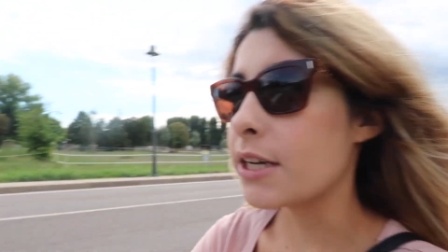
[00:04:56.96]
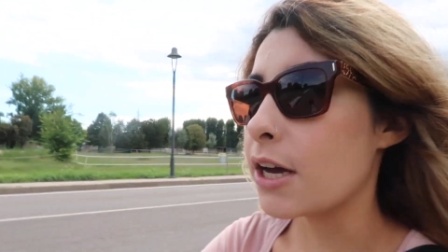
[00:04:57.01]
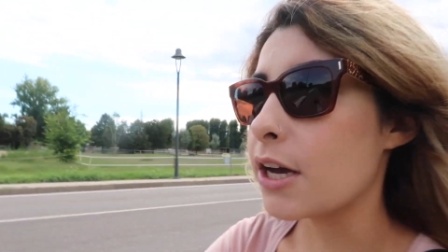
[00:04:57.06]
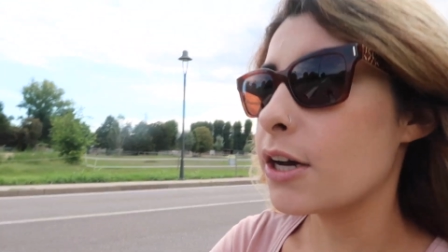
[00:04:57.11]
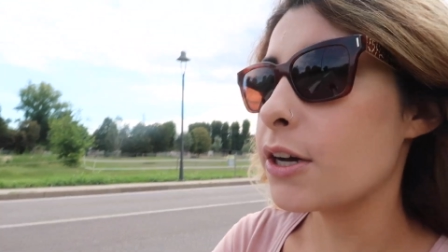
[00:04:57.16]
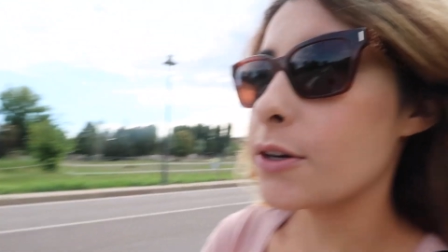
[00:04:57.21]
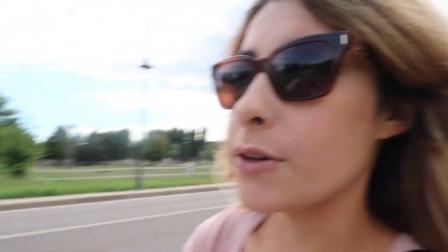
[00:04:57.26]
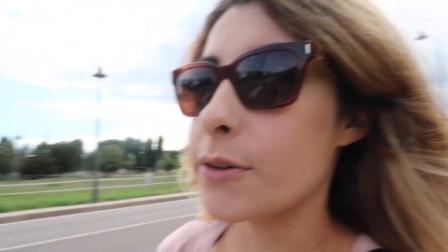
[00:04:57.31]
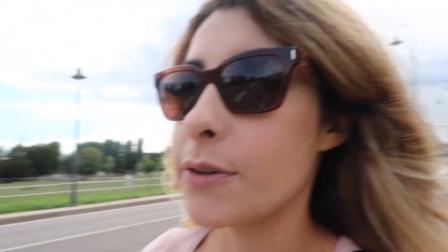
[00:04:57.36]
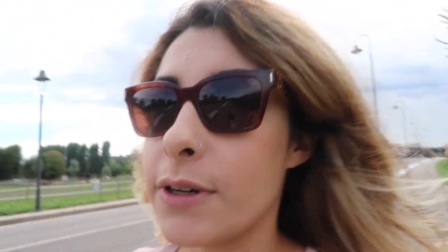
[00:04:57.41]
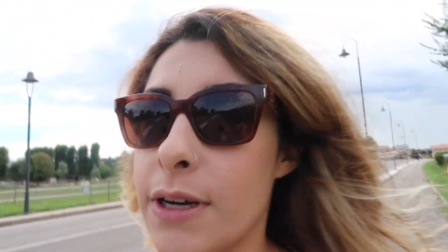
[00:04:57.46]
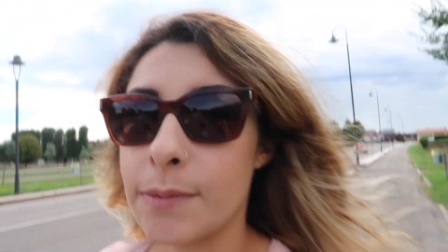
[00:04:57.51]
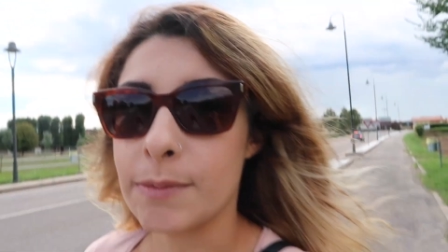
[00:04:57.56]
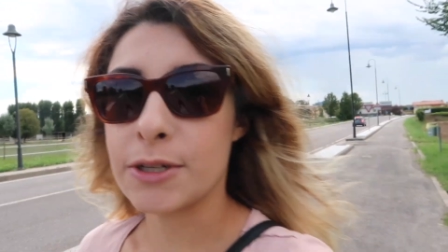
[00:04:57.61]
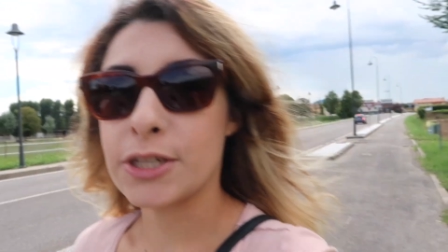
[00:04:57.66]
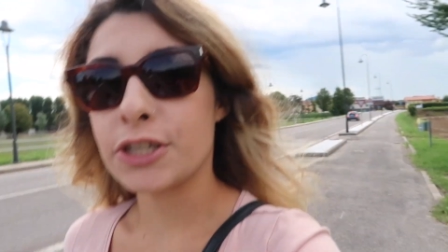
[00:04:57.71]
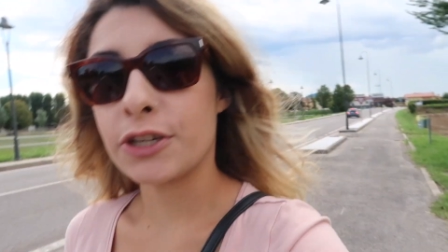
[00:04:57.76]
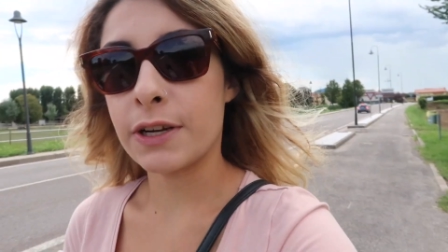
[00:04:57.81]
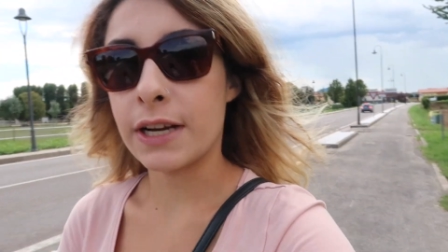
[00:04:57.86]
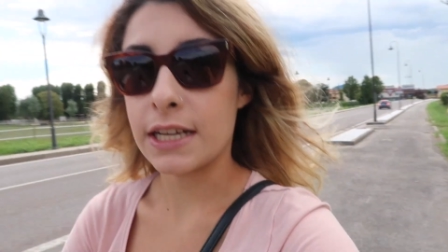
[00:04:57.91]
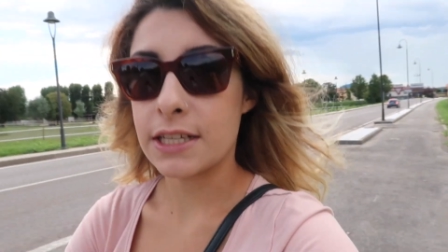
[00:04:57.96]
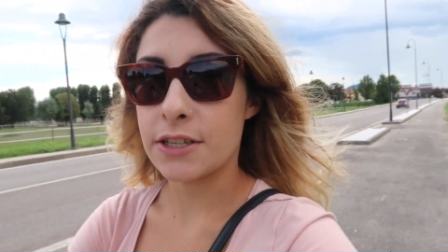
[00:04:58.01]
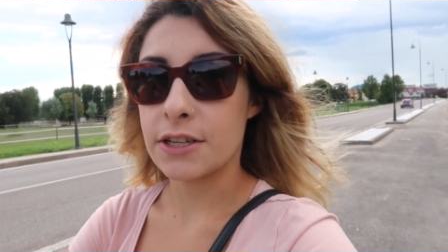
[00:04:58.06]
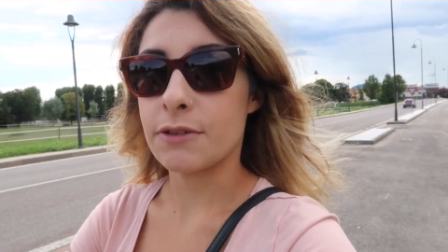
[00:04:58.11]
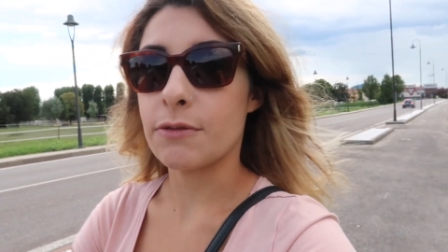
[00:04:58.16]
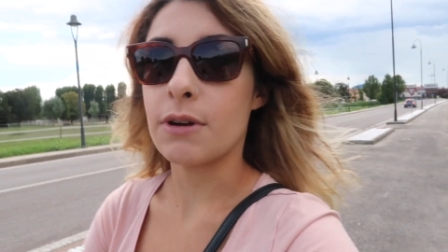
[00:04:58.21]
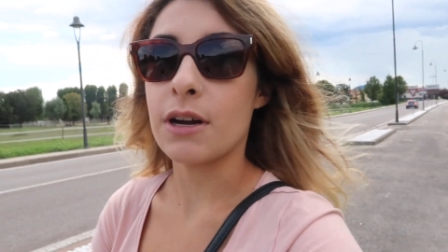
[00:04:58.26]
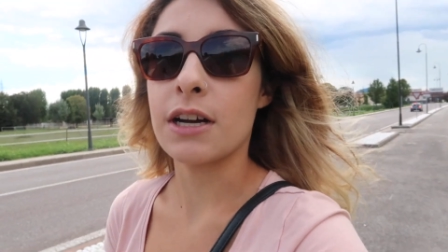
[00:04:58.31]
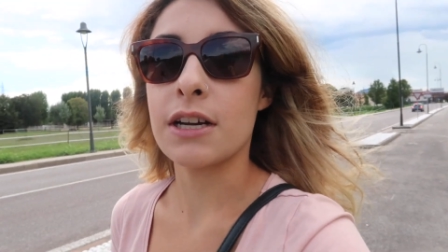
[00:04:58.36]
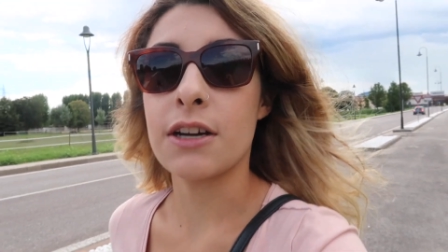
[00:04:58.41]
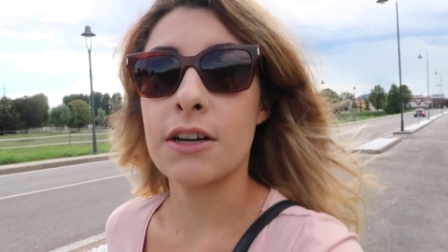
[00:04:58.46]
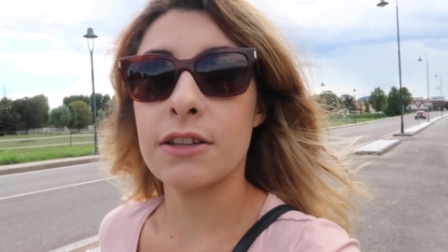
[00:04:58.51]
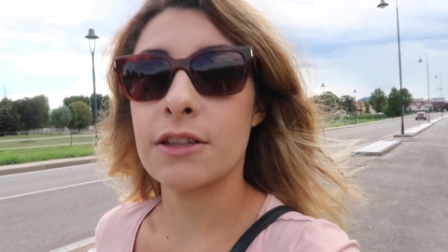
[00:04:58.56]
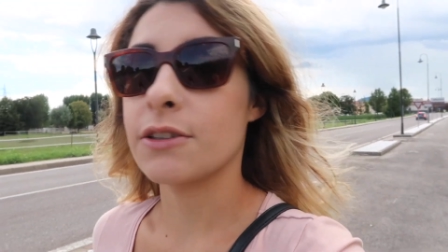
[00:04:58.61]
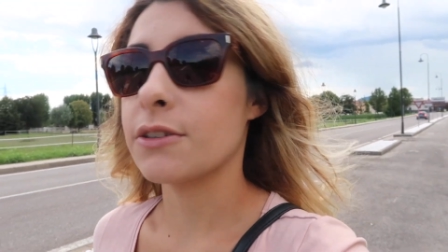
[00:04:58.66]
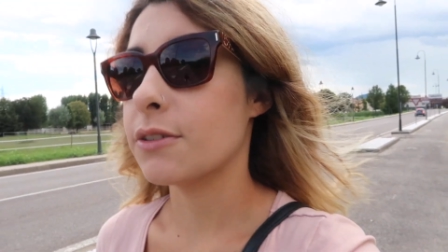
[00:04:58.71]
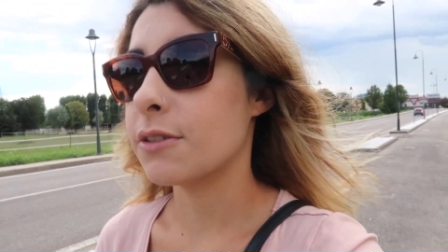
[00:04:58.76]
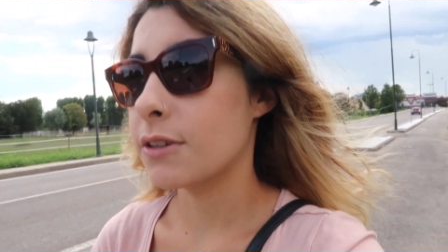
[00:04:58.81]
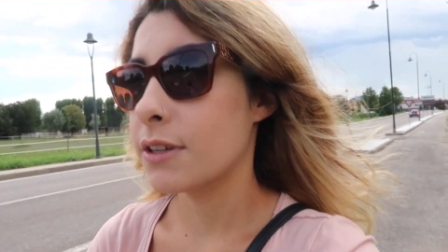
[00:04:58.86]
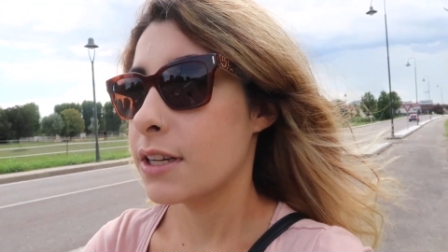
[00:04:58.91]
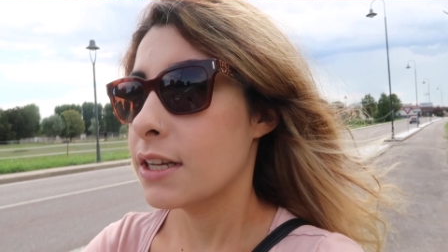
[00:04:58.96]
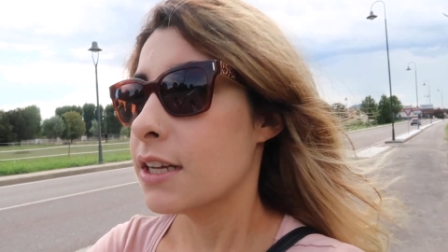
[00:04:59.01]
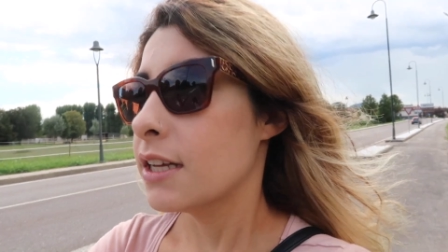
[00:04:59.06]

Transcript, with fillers: go. I'm gonna show you guys our walk, our little